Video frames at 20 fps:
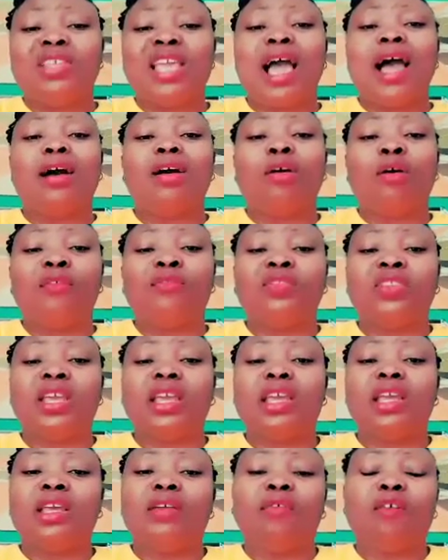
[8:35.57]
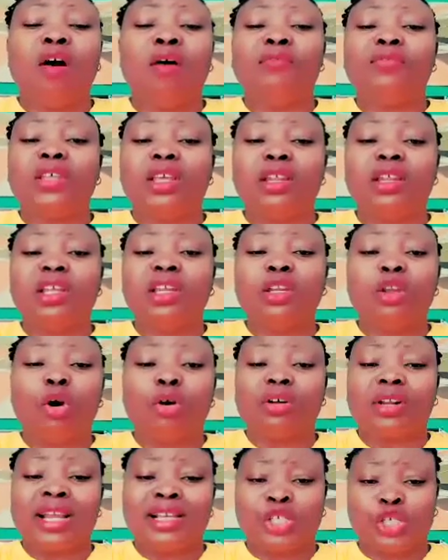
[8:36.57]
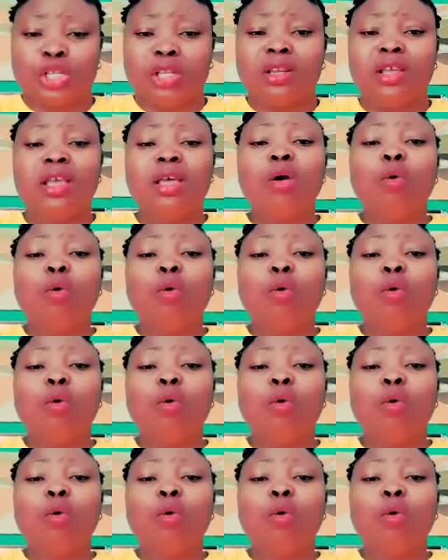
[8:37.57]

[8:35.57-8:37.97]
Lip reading: the inauguration.